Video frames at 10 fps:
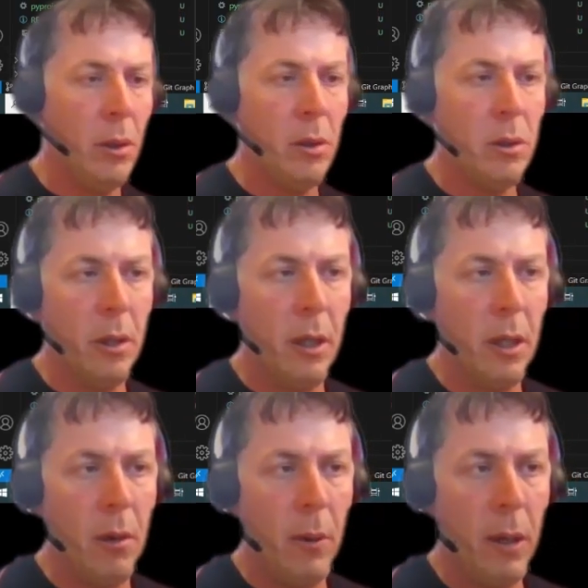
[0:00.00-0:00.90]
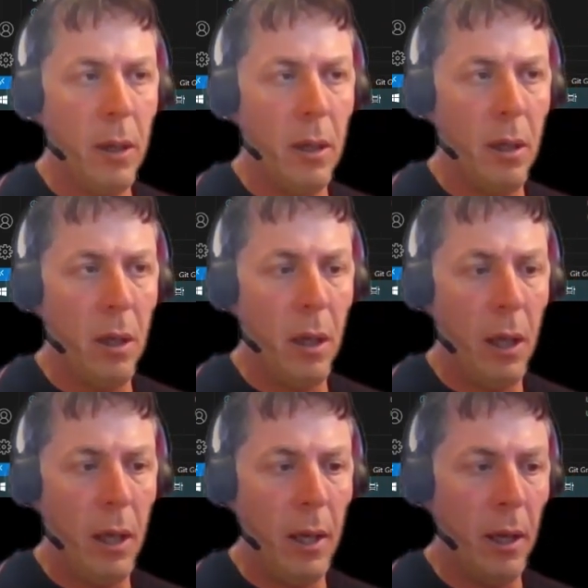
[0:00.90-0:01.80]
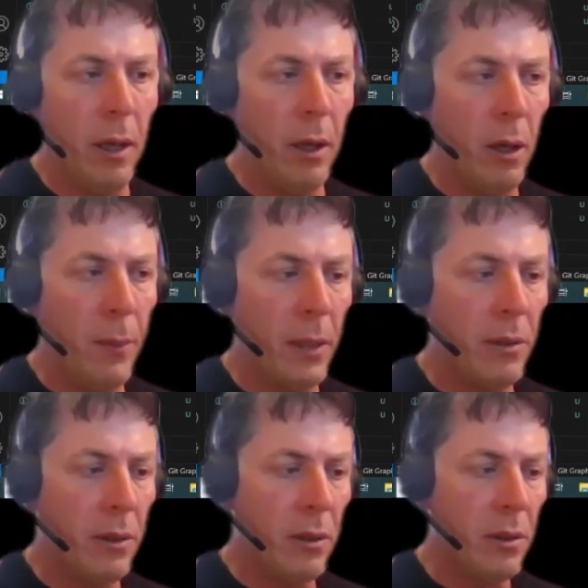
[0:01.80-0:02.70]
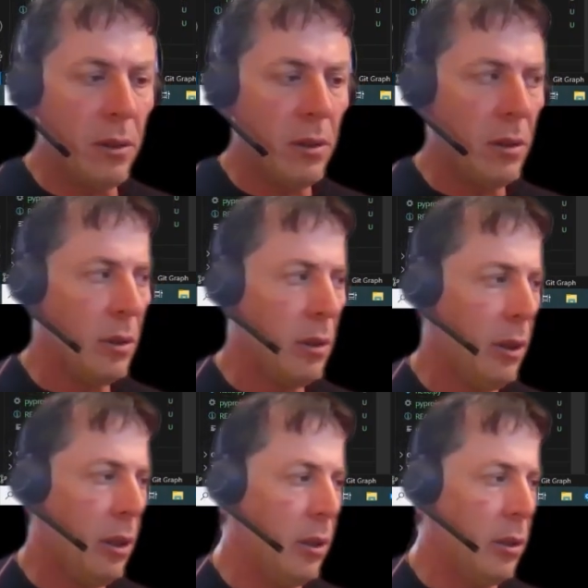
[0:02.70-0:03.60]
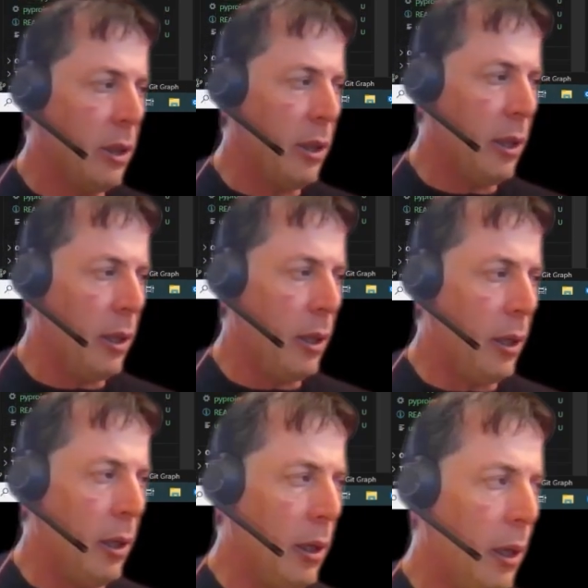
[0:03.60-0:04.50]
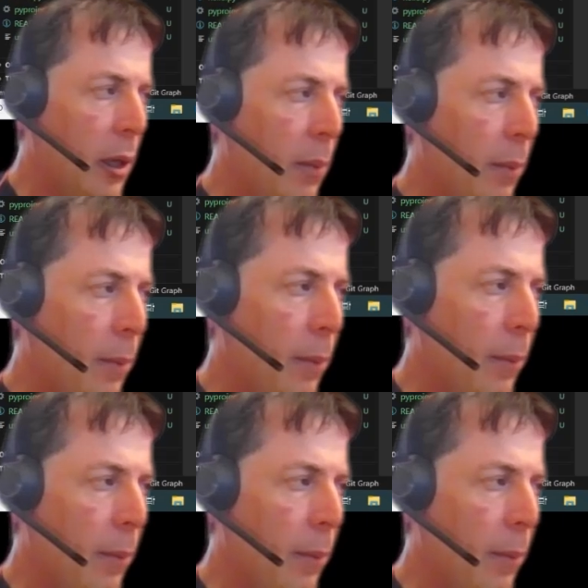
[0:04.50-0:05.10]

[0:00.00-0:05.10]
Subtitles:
So now we can go back to this and say, all